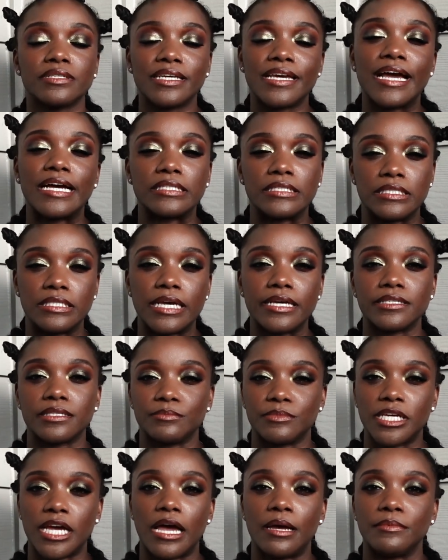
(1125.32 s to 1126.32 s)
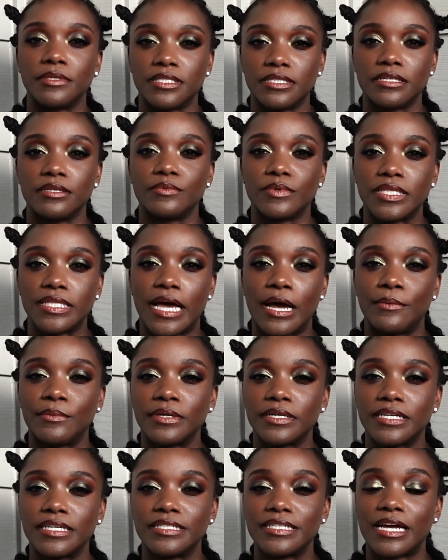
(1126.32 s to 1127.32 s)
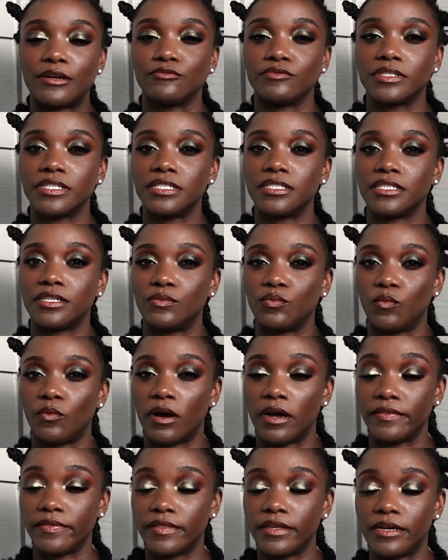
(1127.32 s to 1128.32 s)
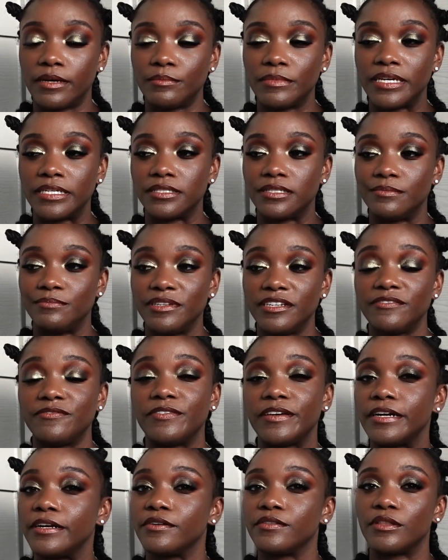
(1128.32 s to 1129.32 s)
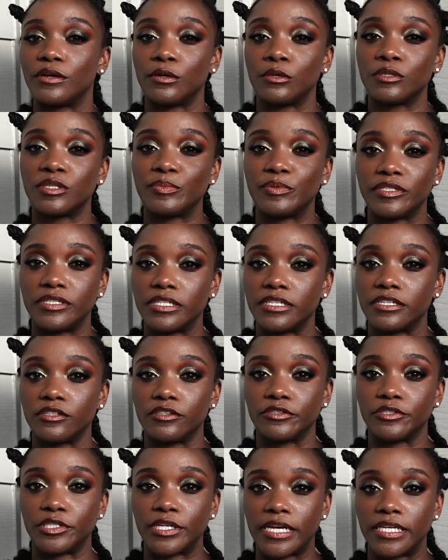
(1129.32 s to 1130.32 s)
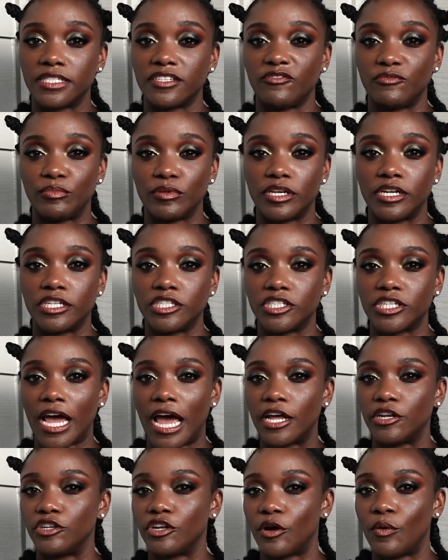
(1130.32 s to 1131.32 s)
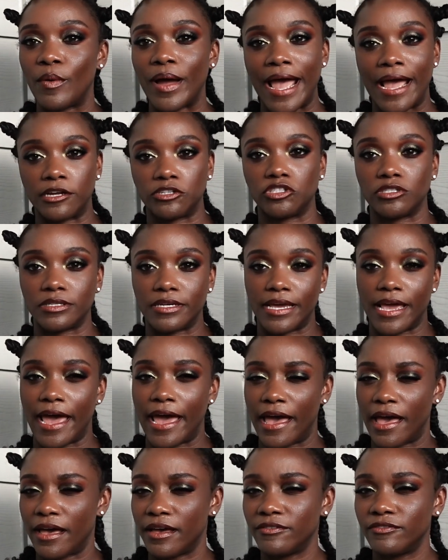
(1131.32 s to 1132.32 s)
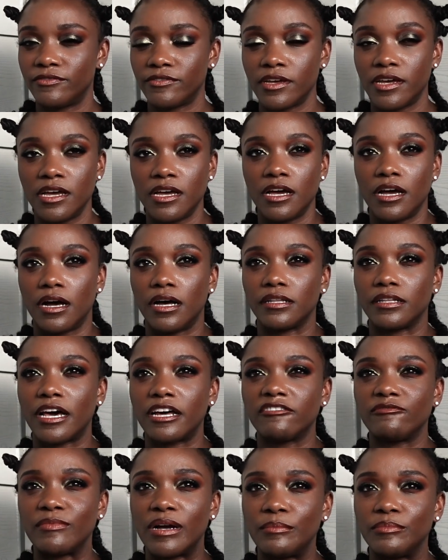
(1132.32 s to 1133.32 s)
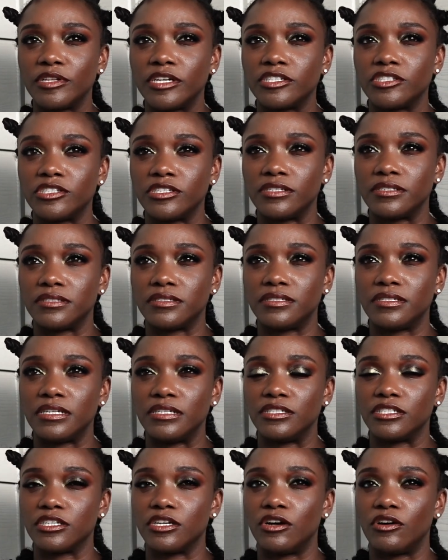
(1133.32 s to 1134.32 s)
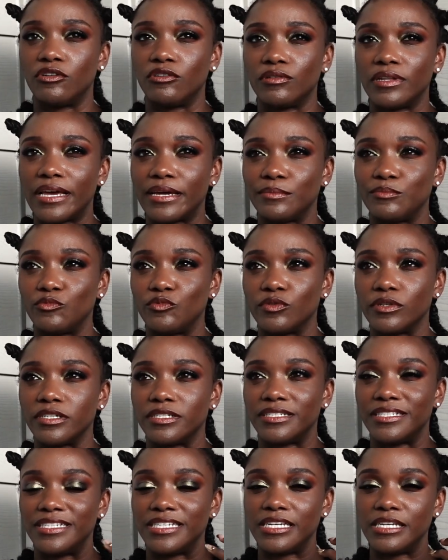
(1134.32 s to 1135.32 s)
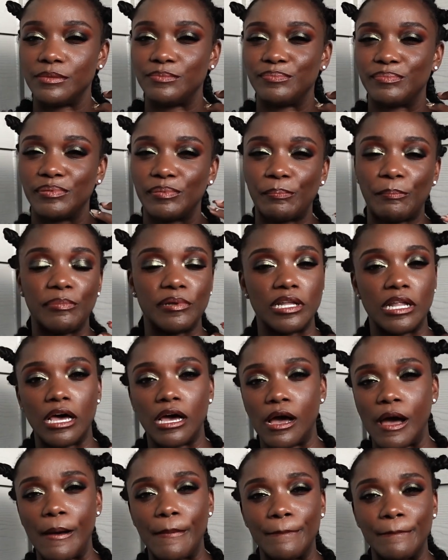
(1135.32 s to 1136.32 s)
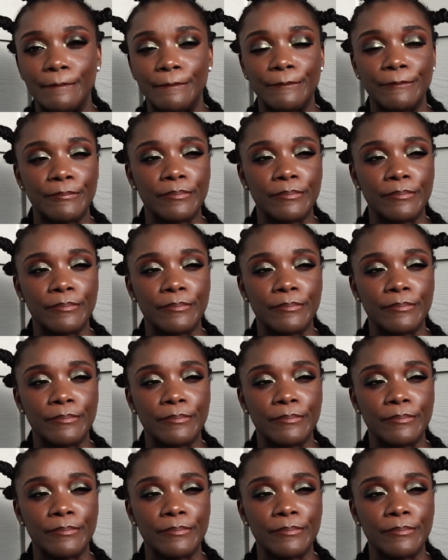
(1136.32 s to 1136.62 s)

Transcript: had to take some time and sit with that one because I really did want them. And to be fair, those particular shades of blush I don't actually have. A lot of my blushes tend to go like more deep plum,